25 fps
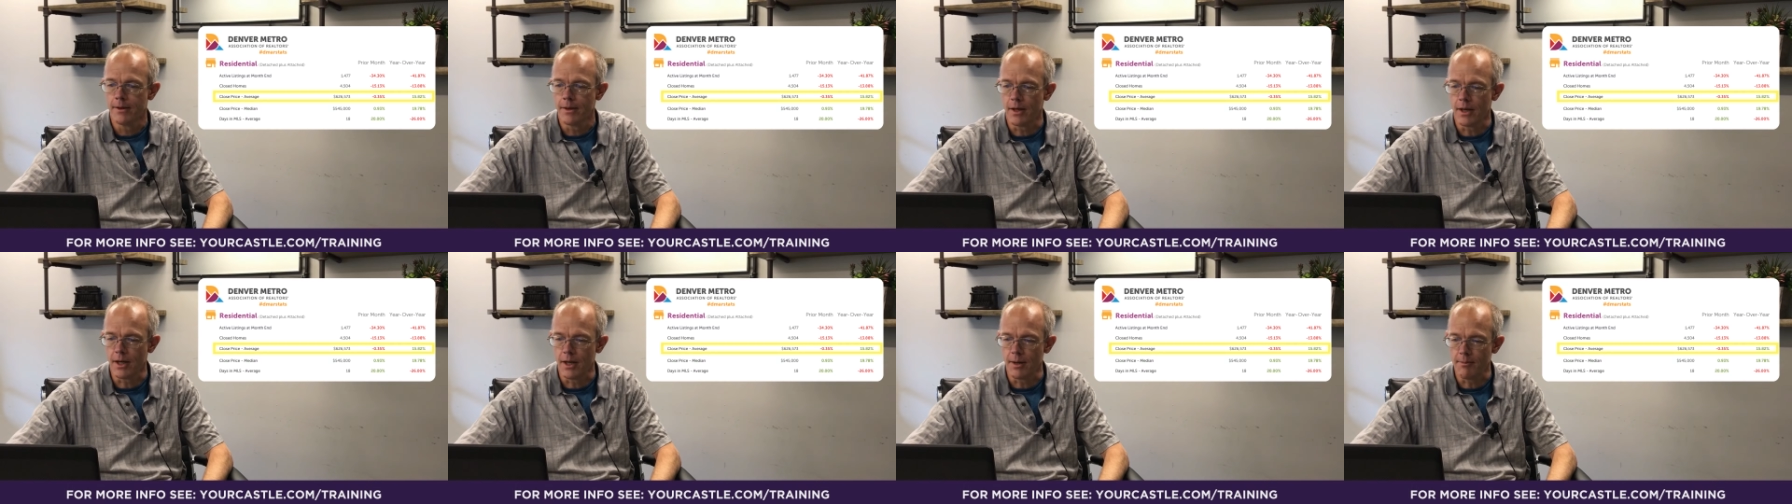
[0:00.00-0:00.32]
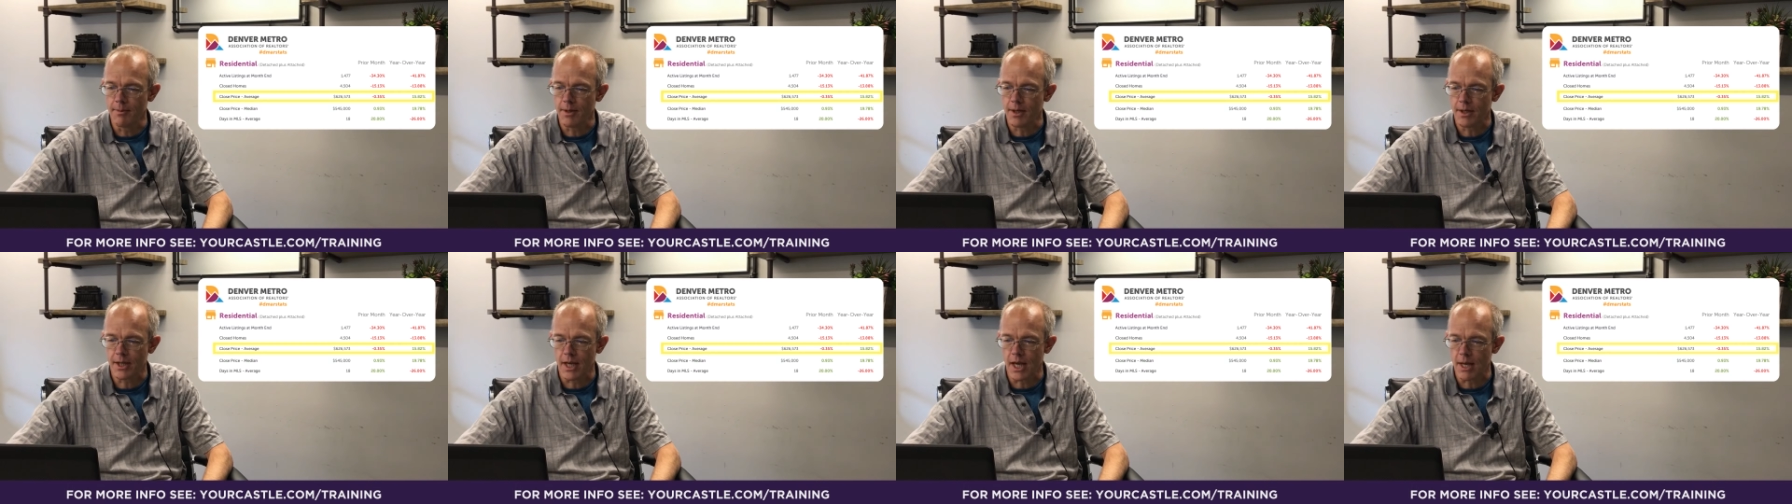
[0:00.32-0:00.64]

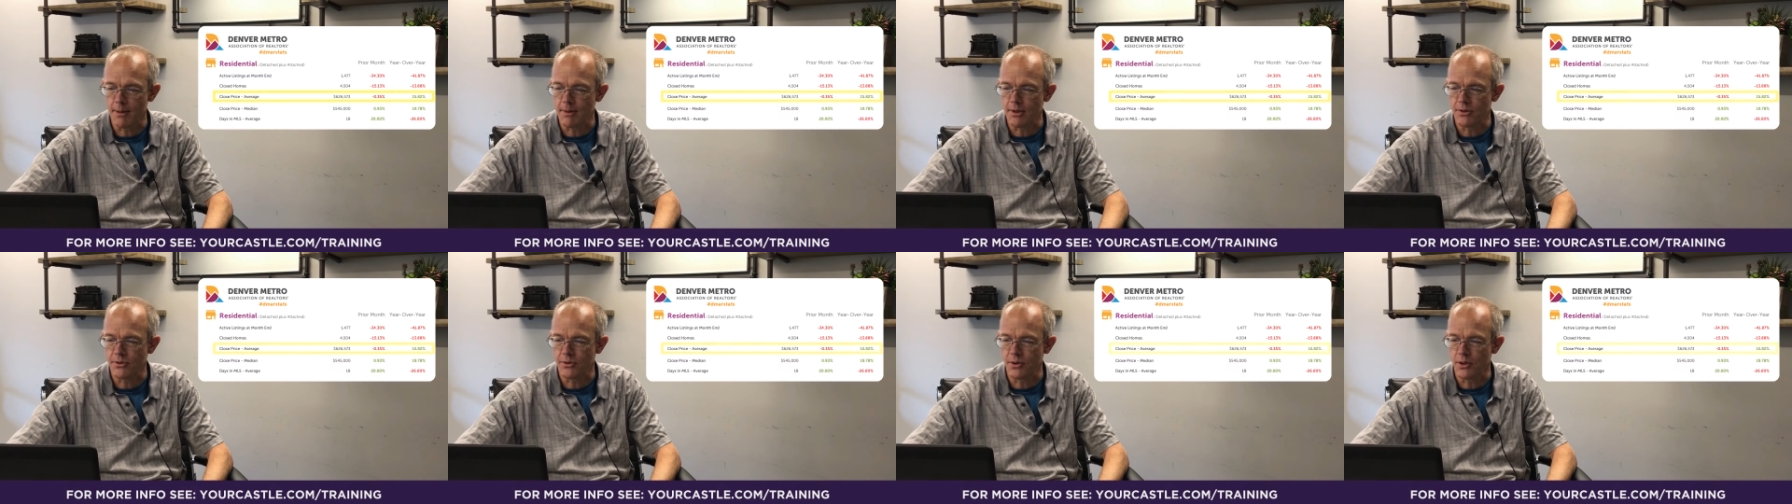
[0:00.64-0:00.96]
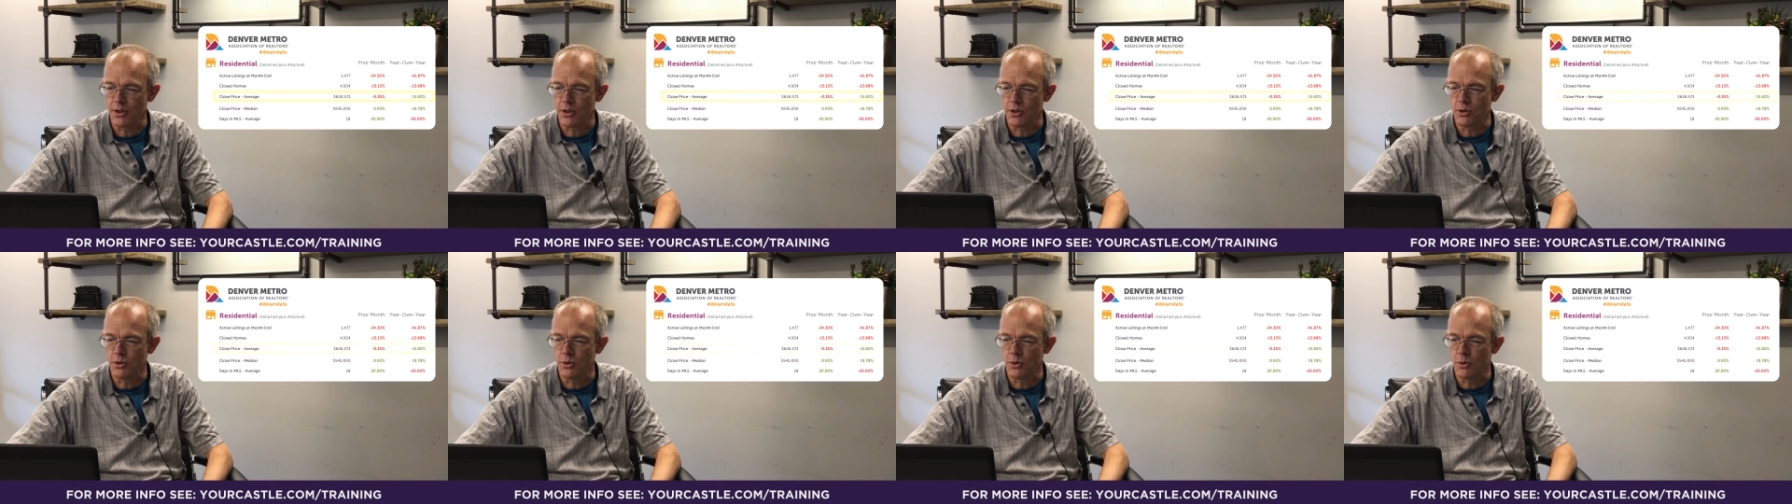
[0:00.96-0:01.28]
The economy is
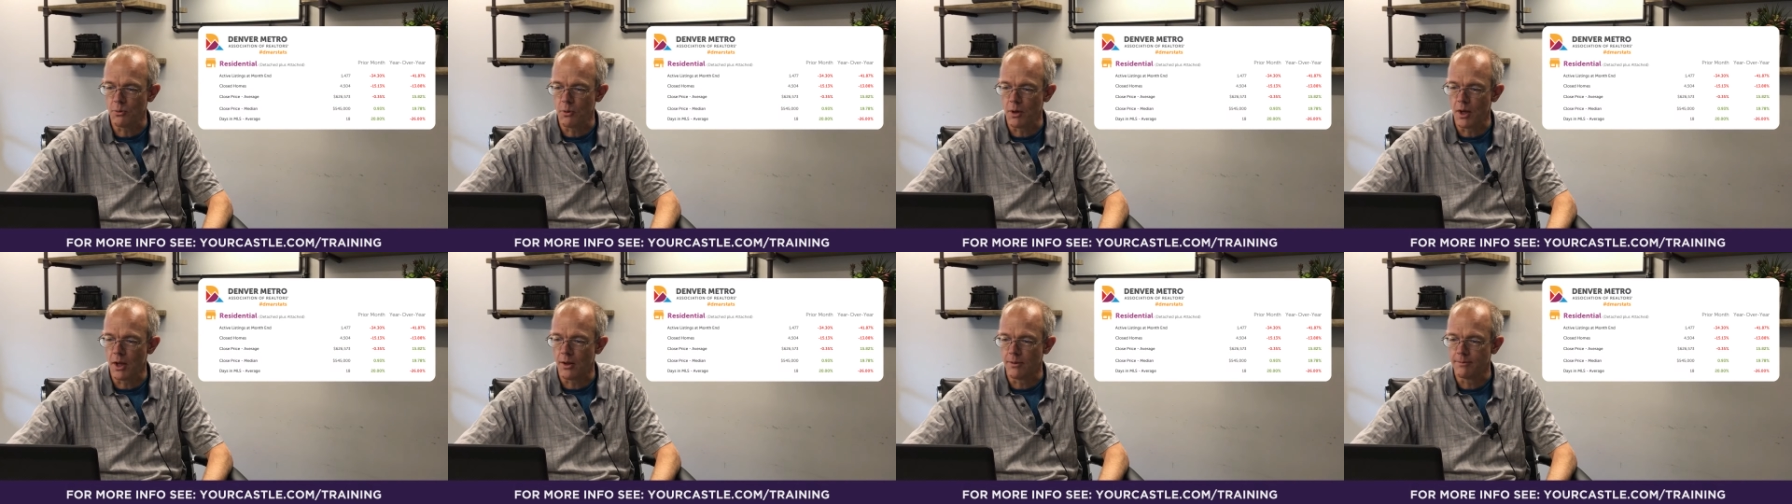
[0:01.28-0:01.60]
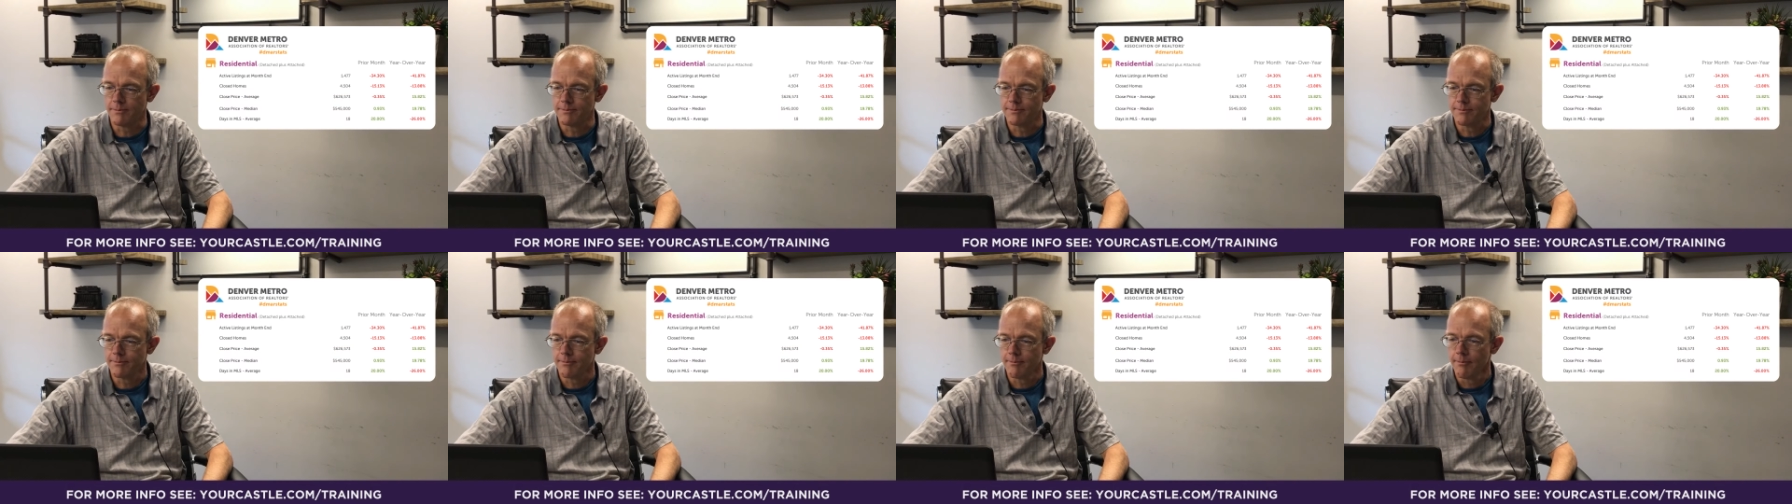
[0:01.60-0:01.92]
certainly doing
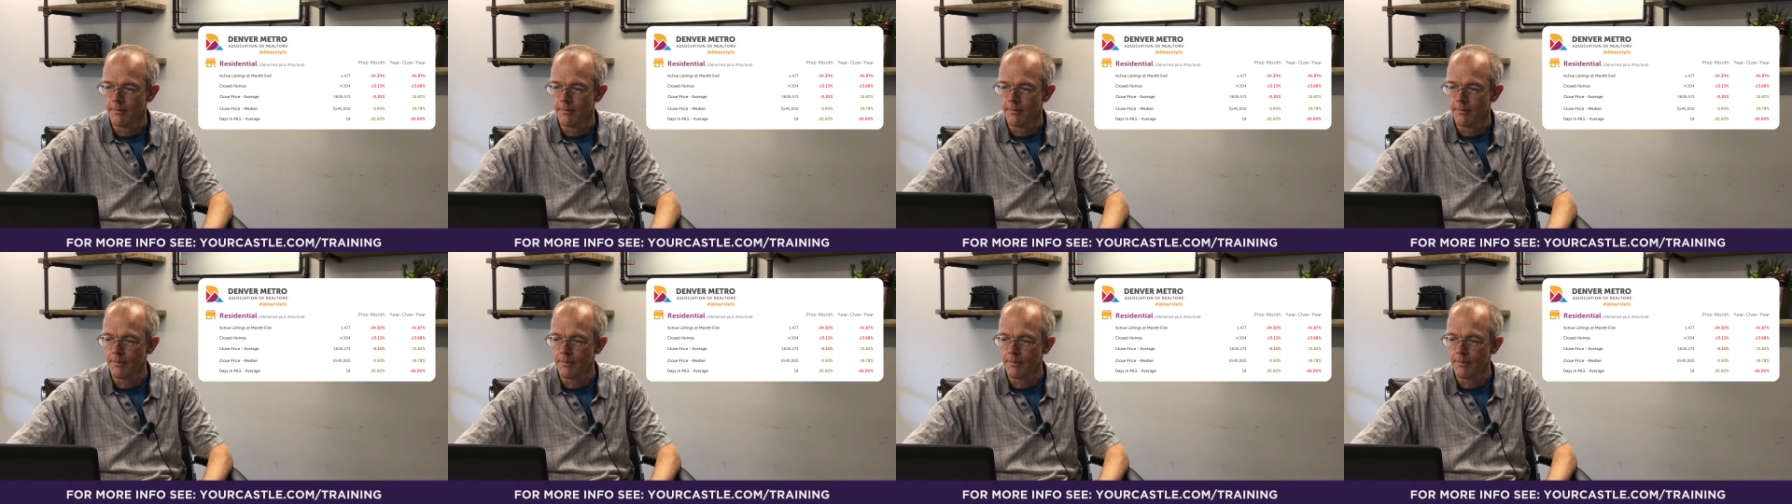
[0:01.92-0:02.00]
well.